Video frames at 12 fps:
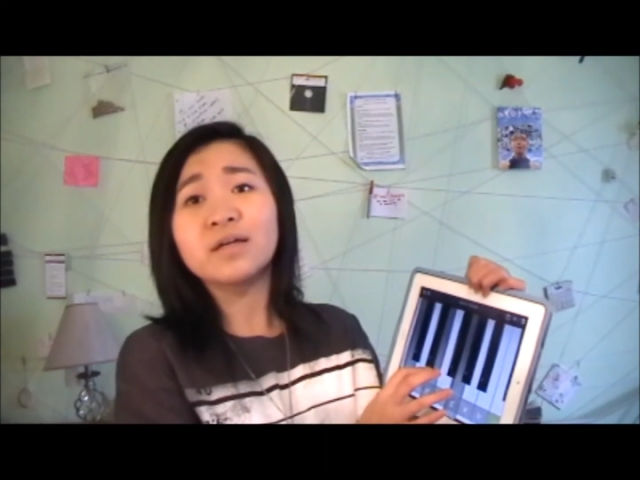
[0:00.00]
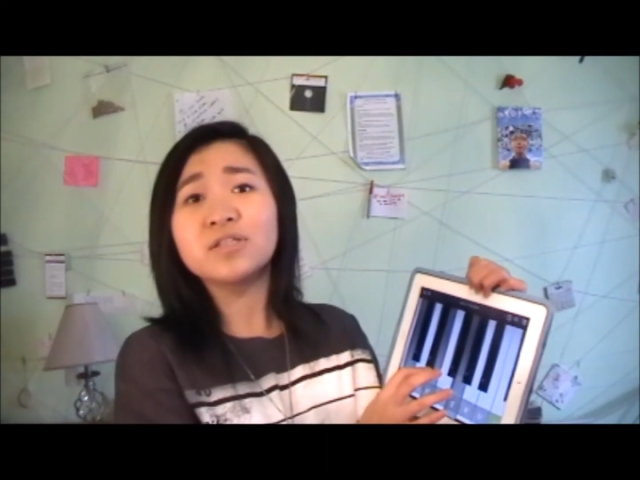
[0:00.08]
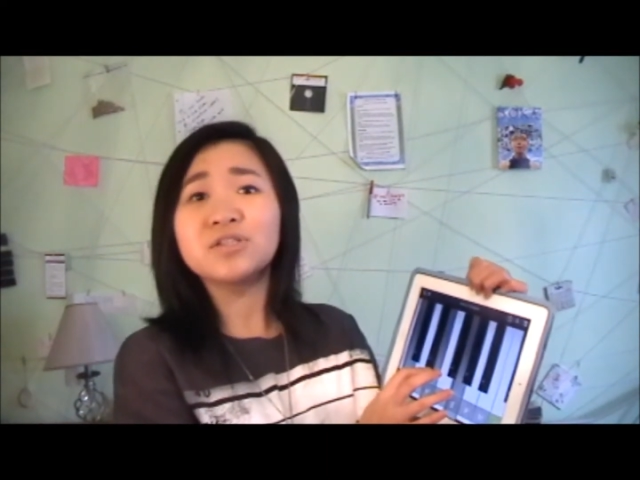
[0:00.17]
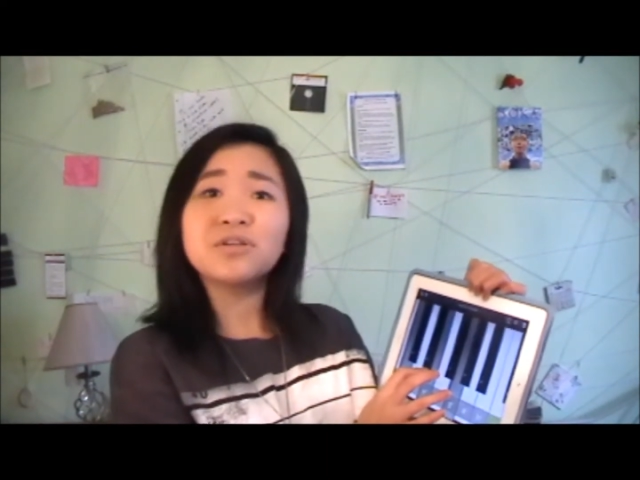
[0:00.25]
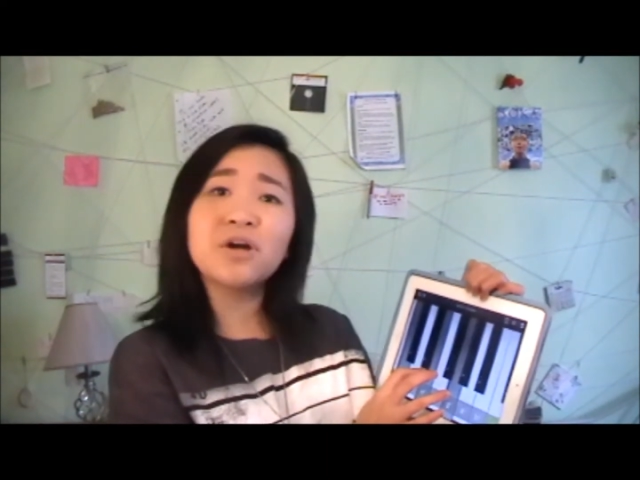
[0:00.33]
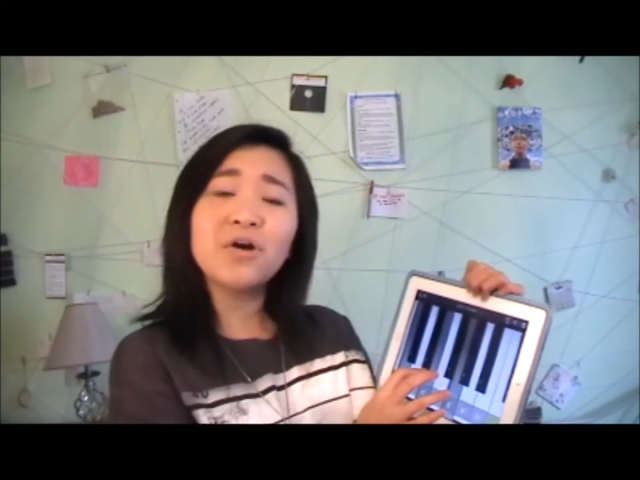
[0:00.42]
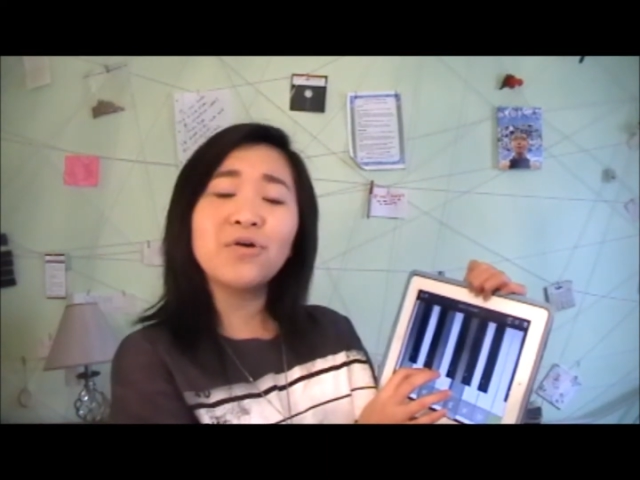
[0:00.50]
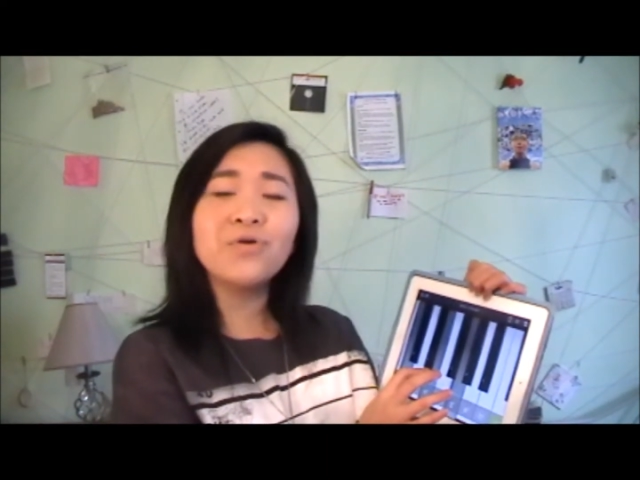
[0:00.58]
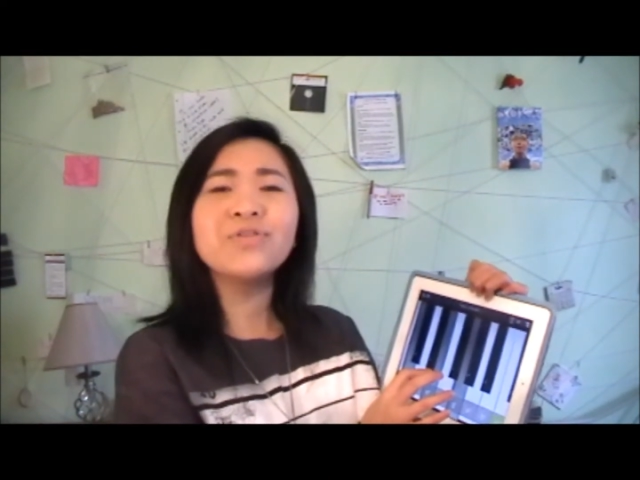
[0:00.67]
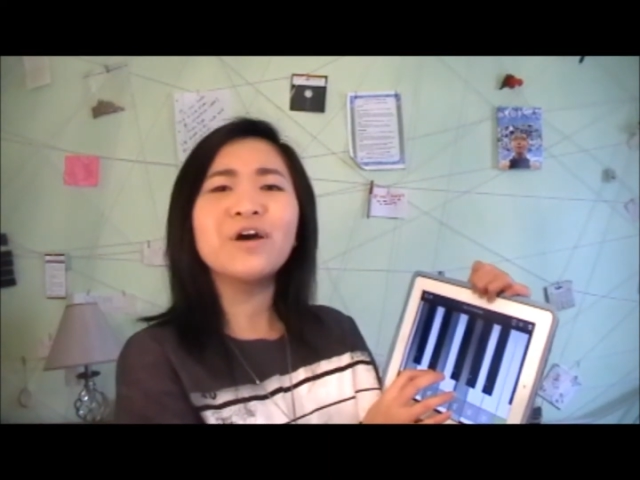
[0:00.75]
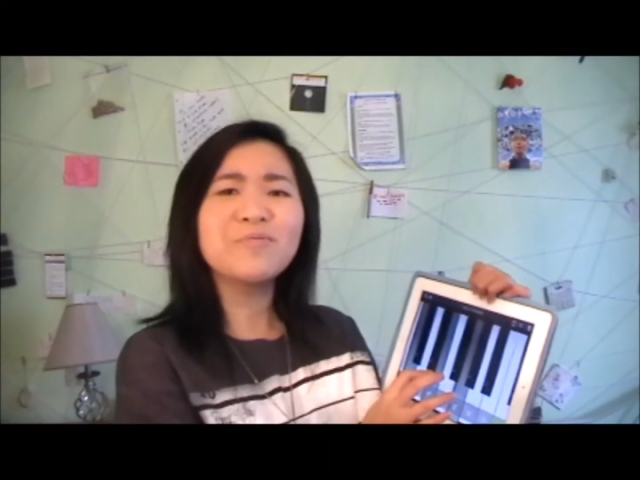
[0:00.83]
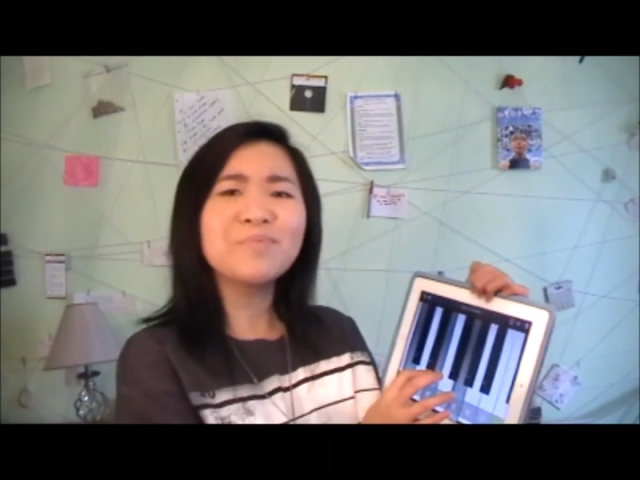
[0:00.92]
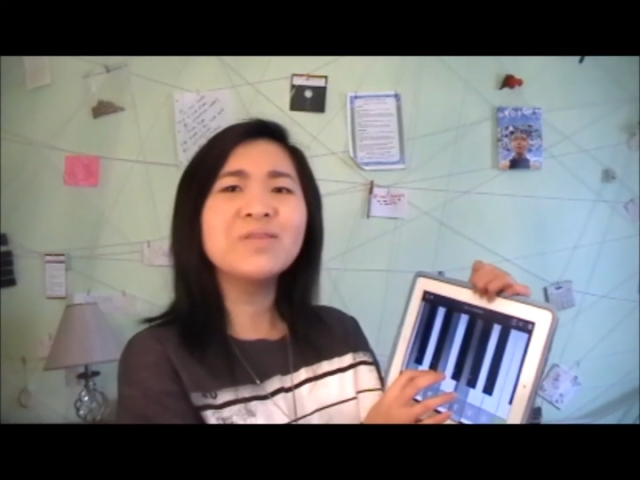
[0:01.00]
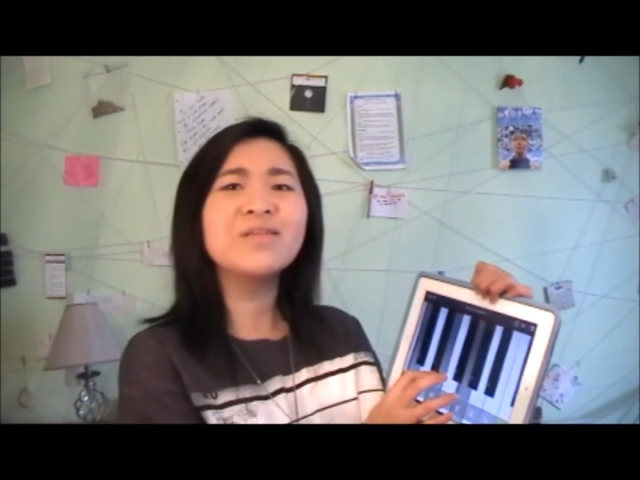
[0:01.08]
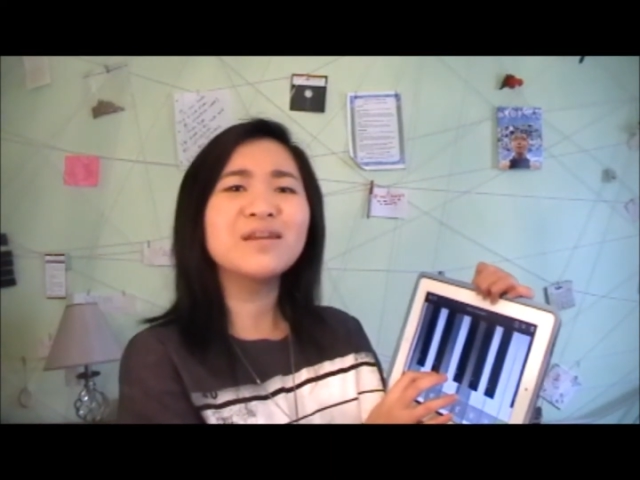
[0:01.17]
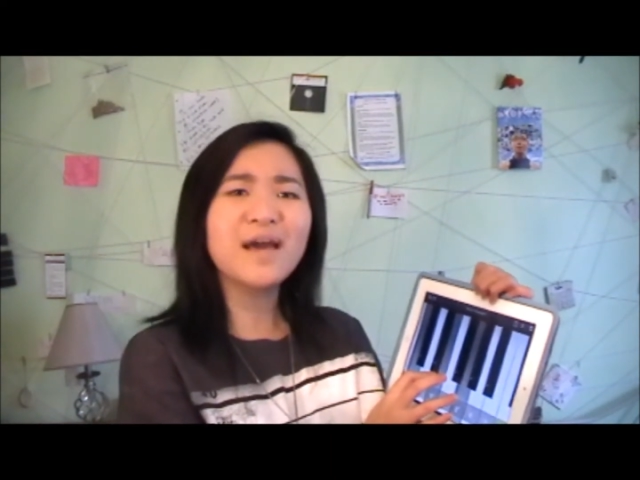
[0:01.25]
Cause you know, that'd be the